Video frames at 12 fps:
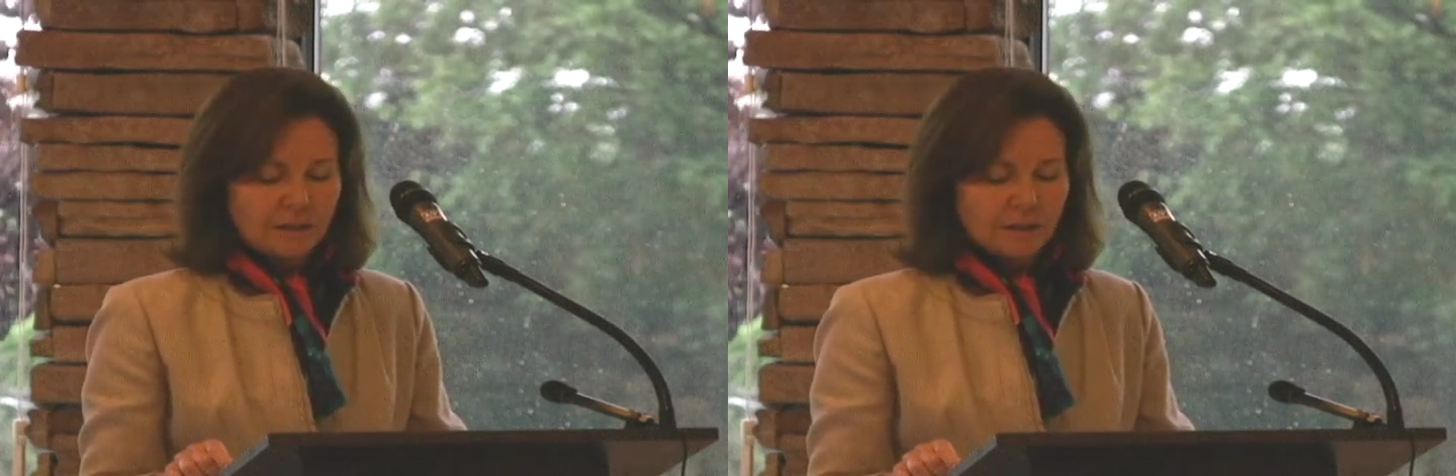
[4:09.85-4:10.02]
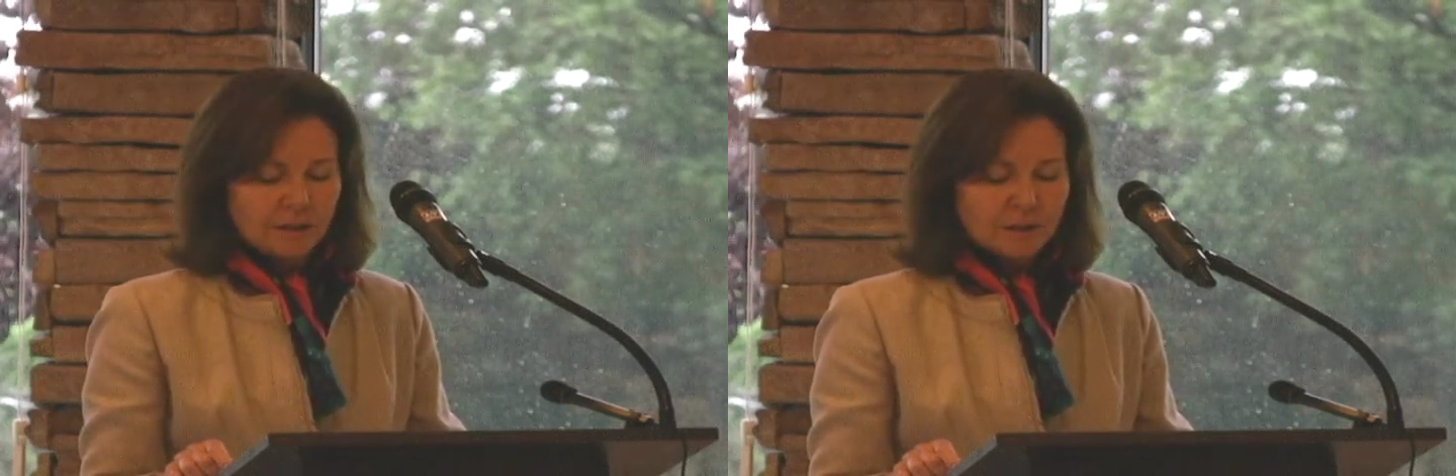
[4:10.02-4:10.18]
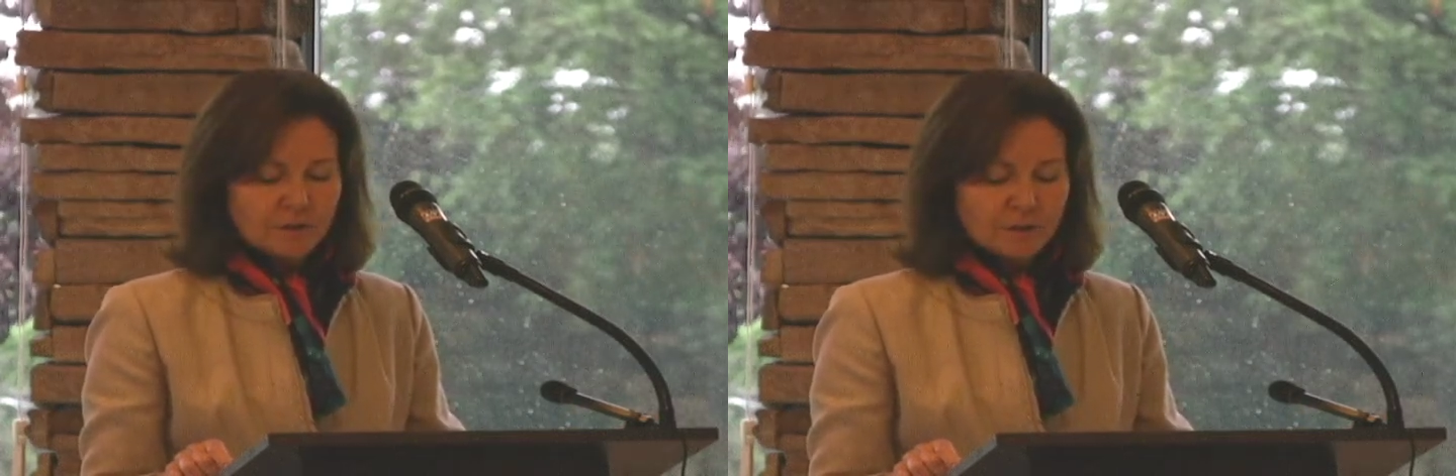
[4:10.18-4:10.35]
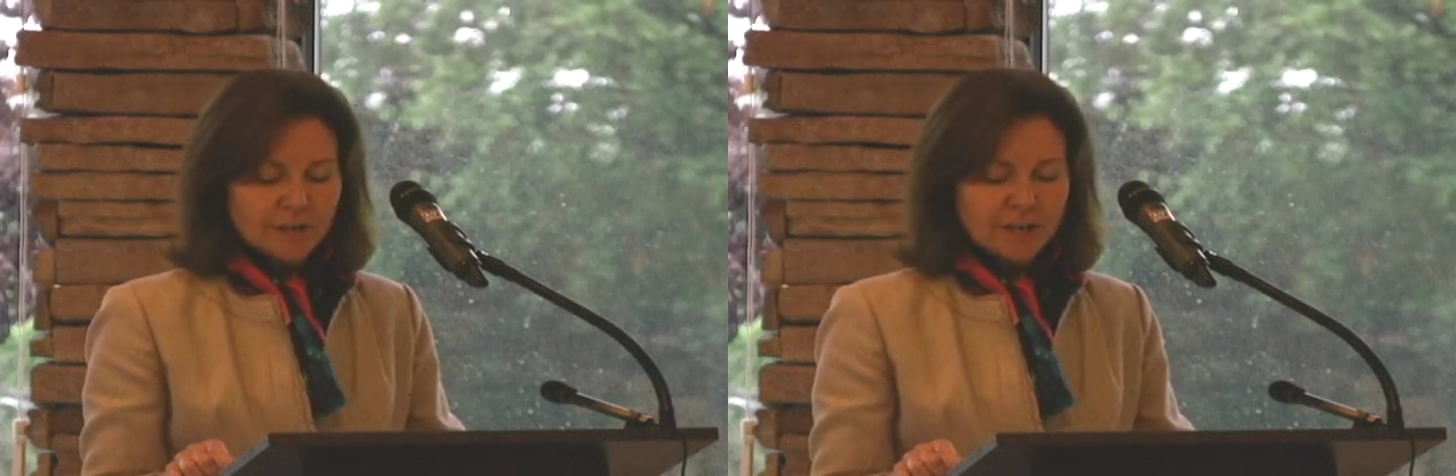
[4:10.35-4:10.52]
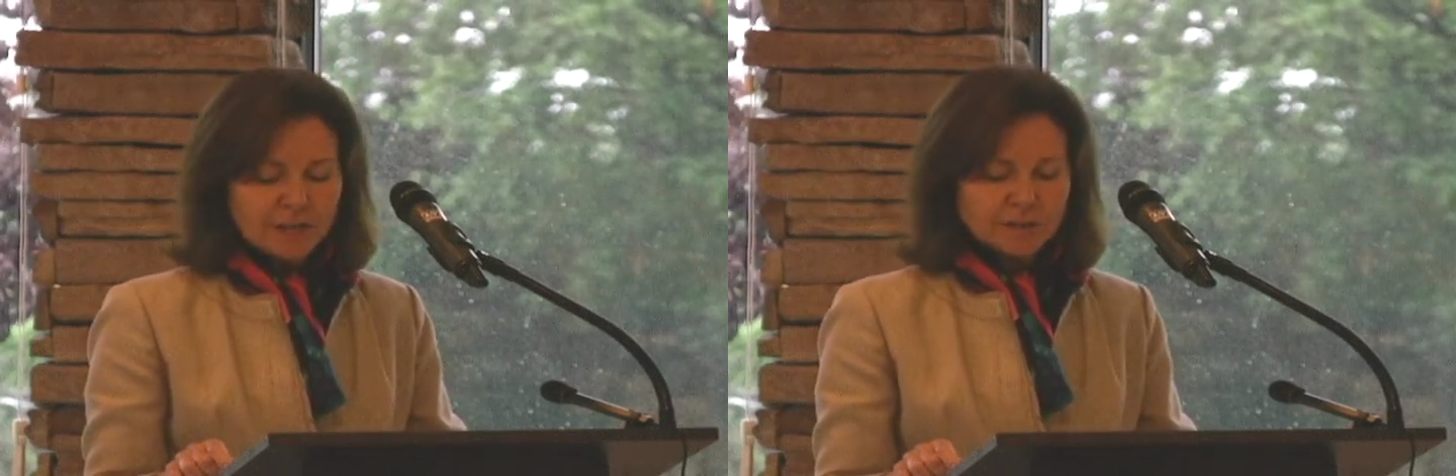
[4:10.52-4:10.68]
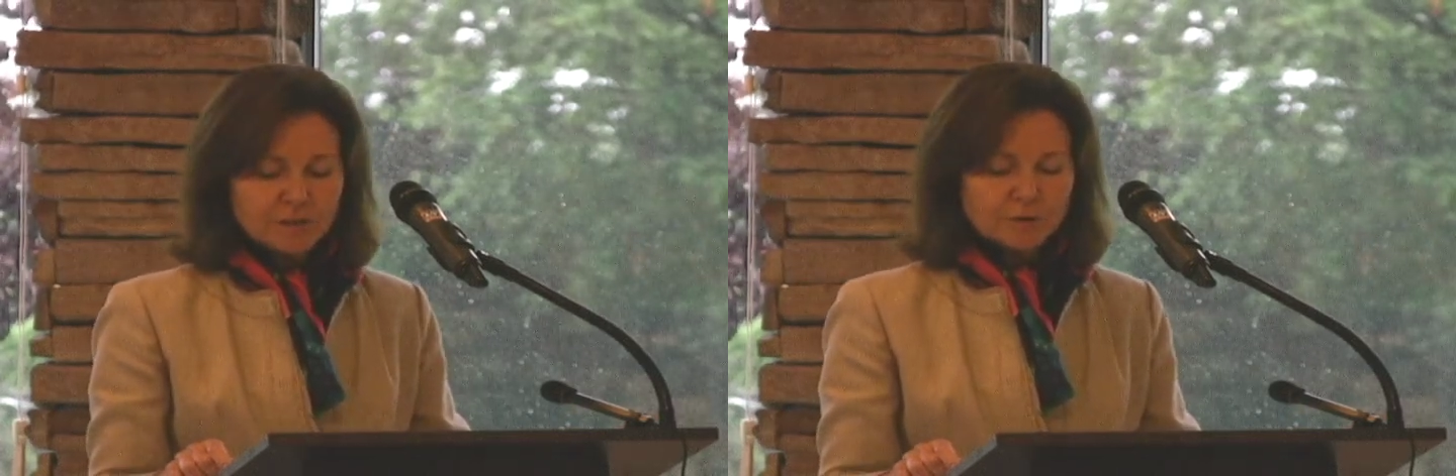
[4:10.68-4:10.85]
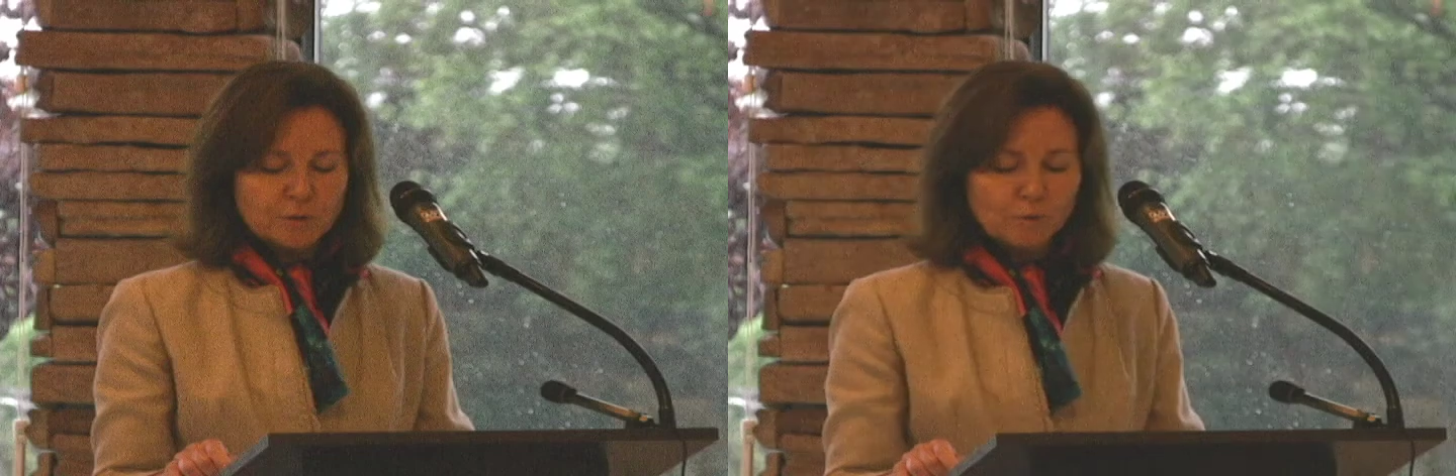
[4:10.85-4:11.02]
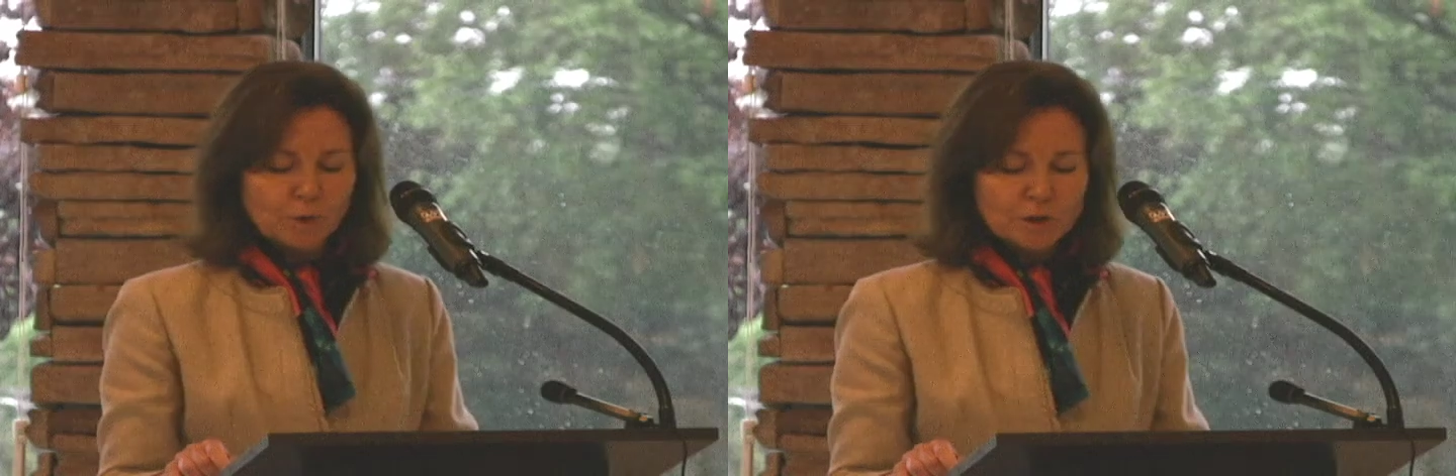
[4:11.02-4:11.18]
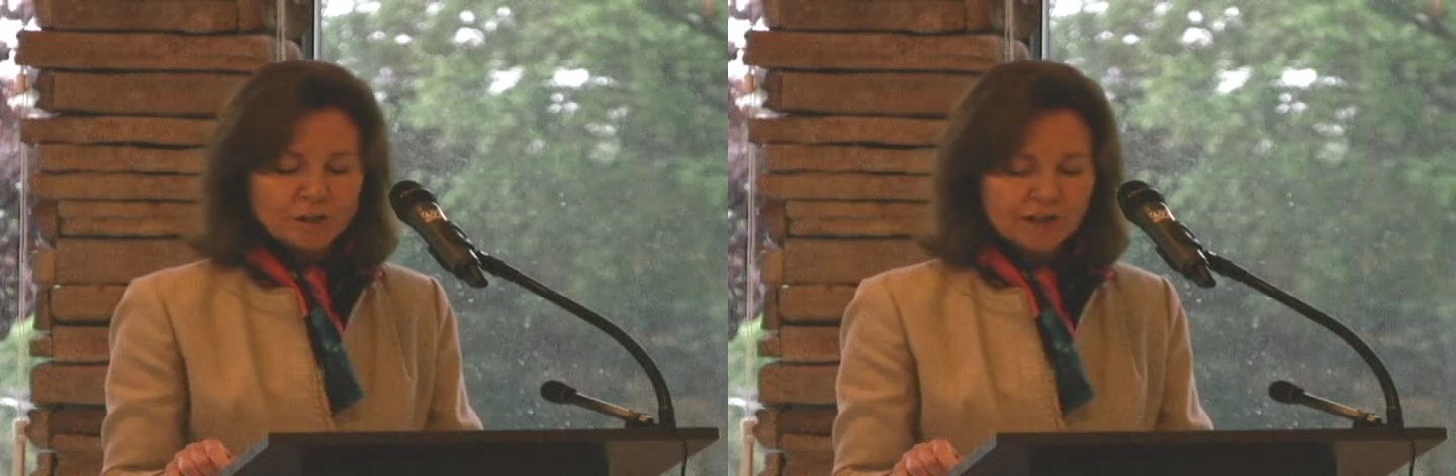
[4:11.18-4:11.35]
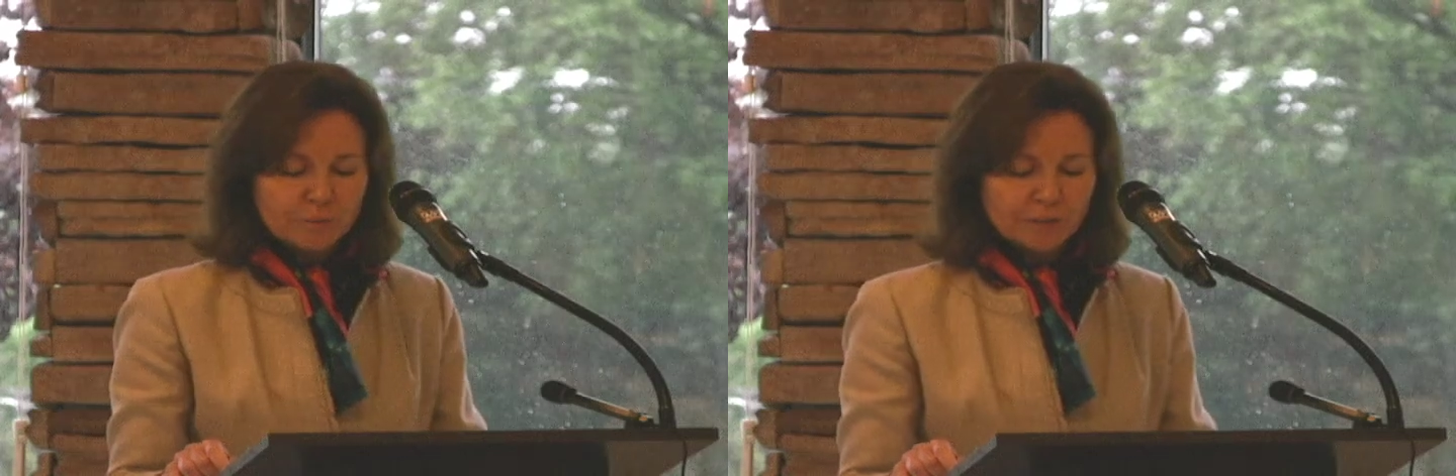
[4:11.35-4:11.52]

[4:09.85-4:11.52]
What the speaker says: In other cases, the roles I